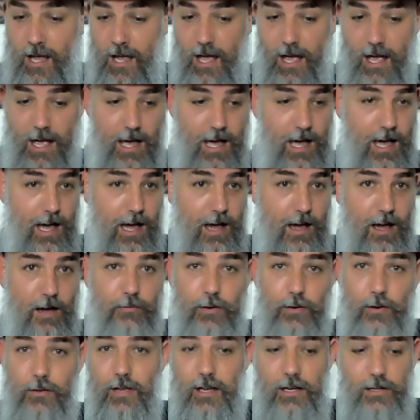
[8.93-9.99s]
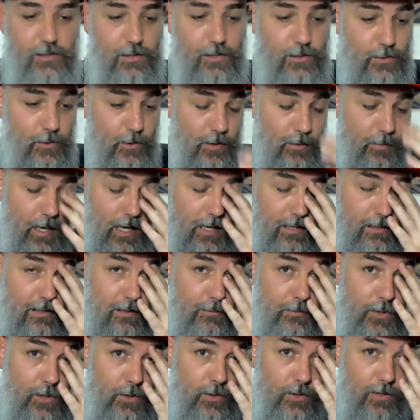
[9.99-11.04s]
A few things to talk about,
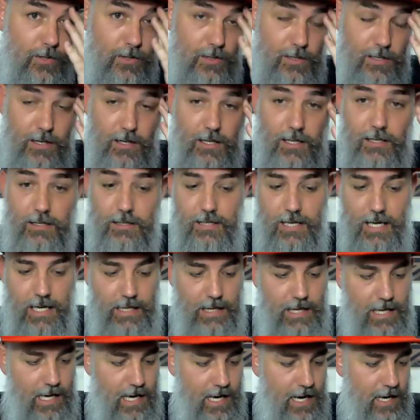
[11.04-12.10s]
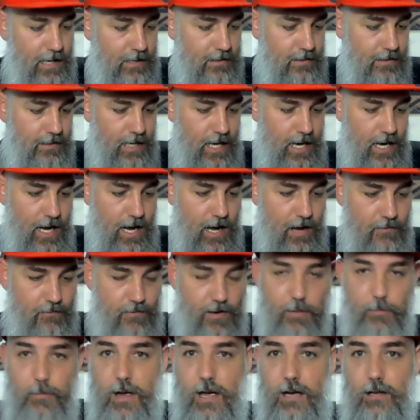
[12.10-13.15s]
some juices and things like that.
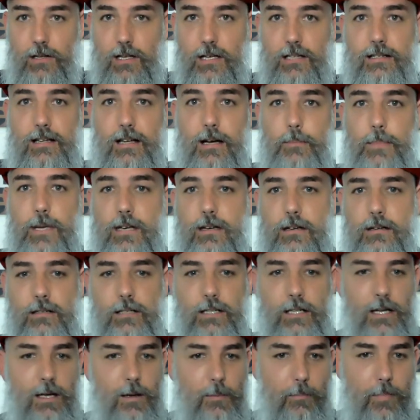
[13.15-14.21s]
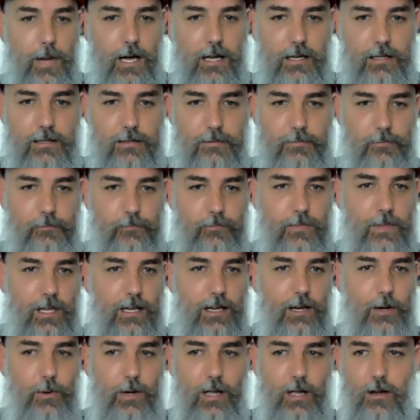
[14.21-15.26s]
Vape mail that's come in. But
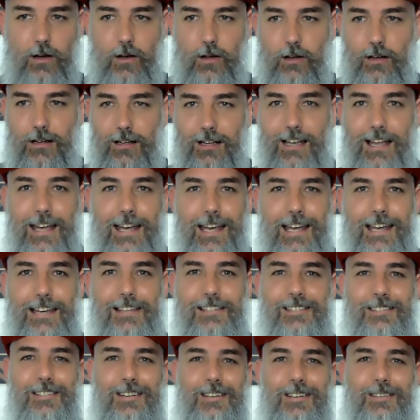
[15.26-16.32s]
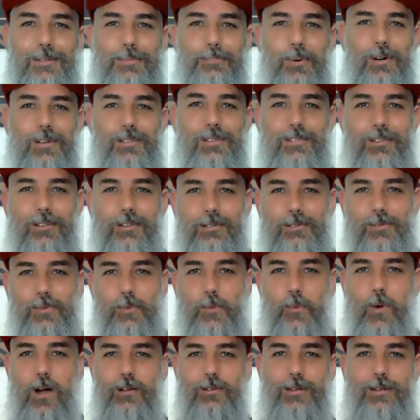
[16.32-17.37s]
here we go. Ladies and gents, boys and girls,
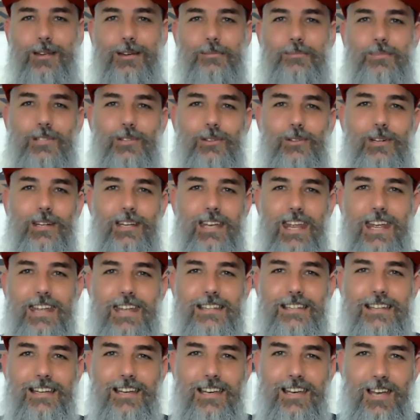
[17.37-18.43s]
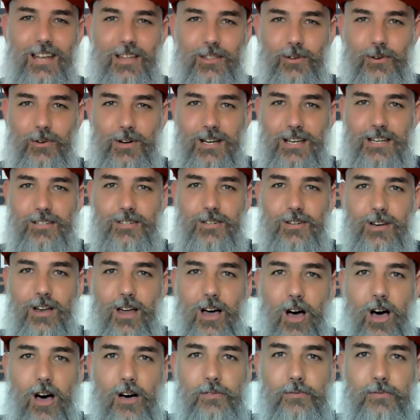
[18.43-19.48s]
welcome to it. It's another edition
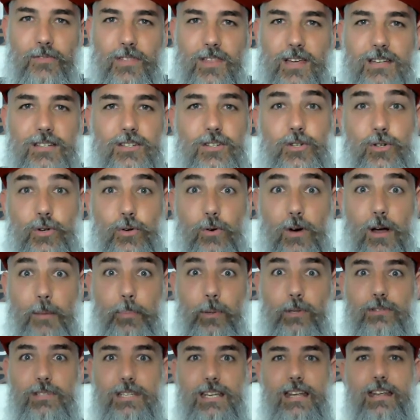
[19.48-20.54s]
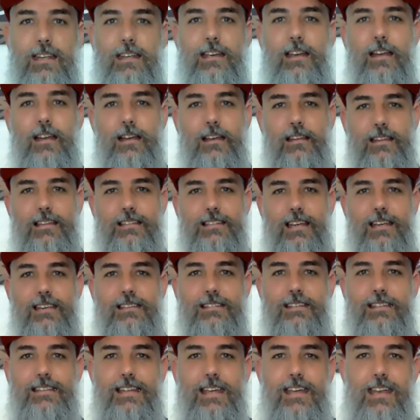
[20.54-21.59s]
of the Triple T, the
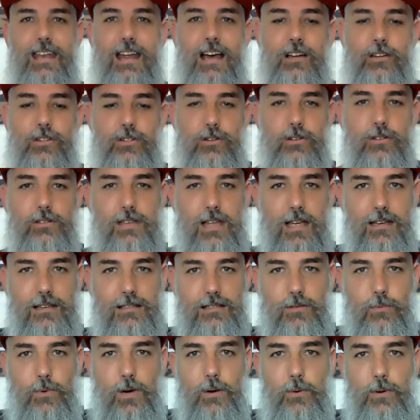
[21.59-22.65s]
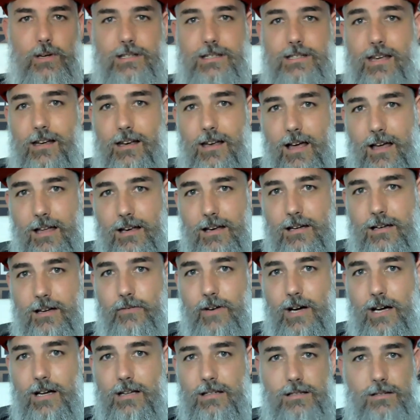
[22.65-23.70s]
Tasty Teardown Tuesdays, where we tear down a
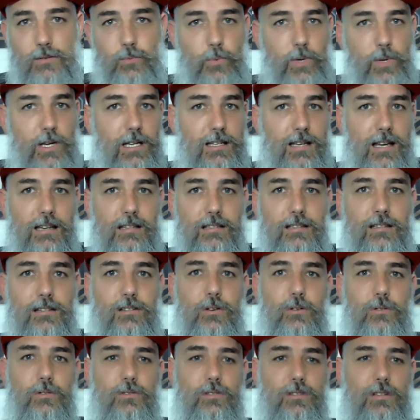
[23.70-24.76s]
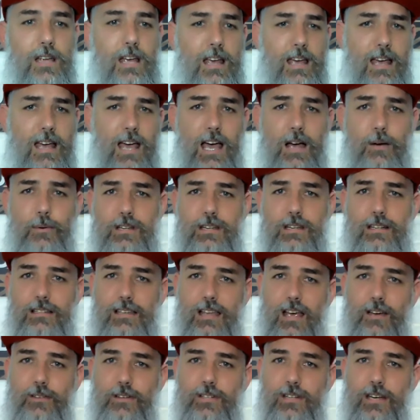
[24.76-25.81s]
device, we taste a juice, and we just
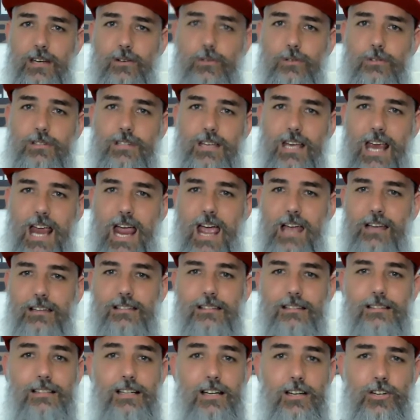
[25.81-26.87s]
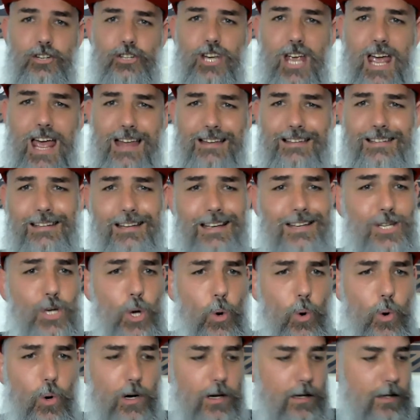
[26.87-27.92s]
have a general chat, a
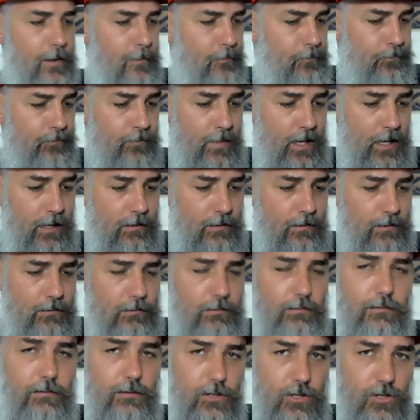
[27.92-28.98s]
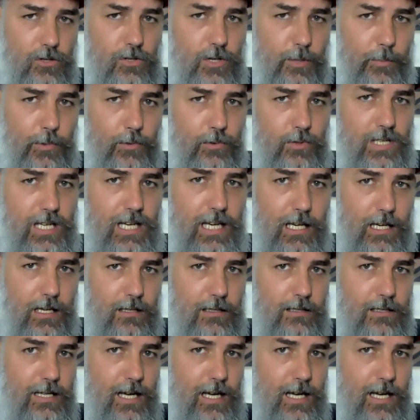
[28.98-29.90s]
talk. Triple T.